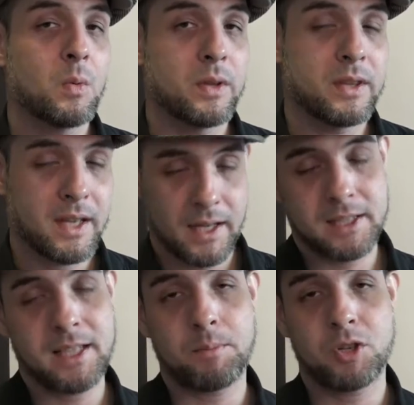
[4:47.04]
with the
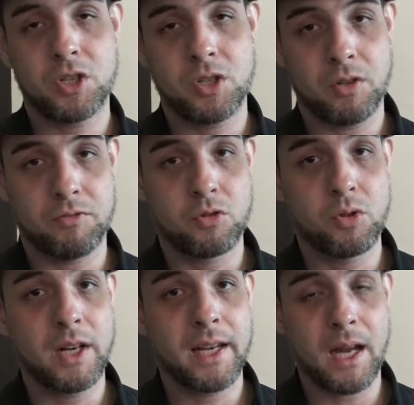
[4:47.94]
exception of
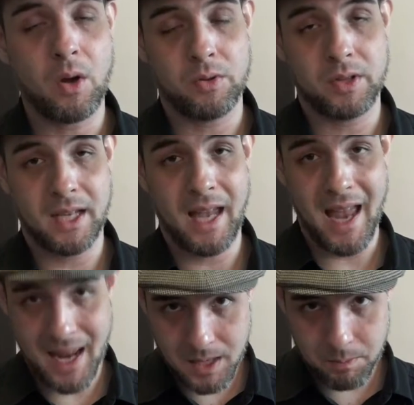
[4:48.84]
drilling out the
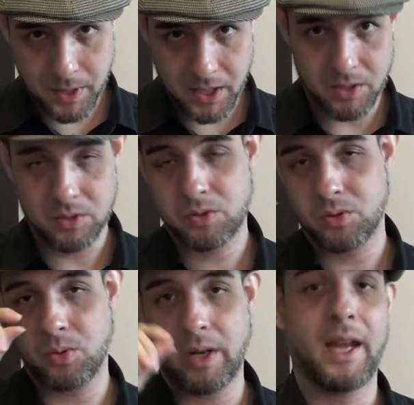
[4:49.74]
end pin
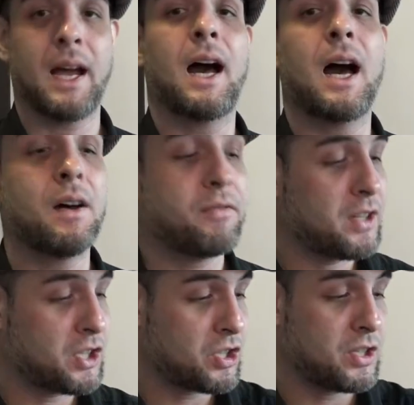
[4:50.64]
to a 1/2
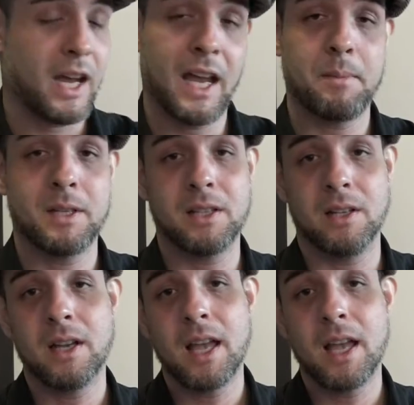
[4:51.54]
inch diameter,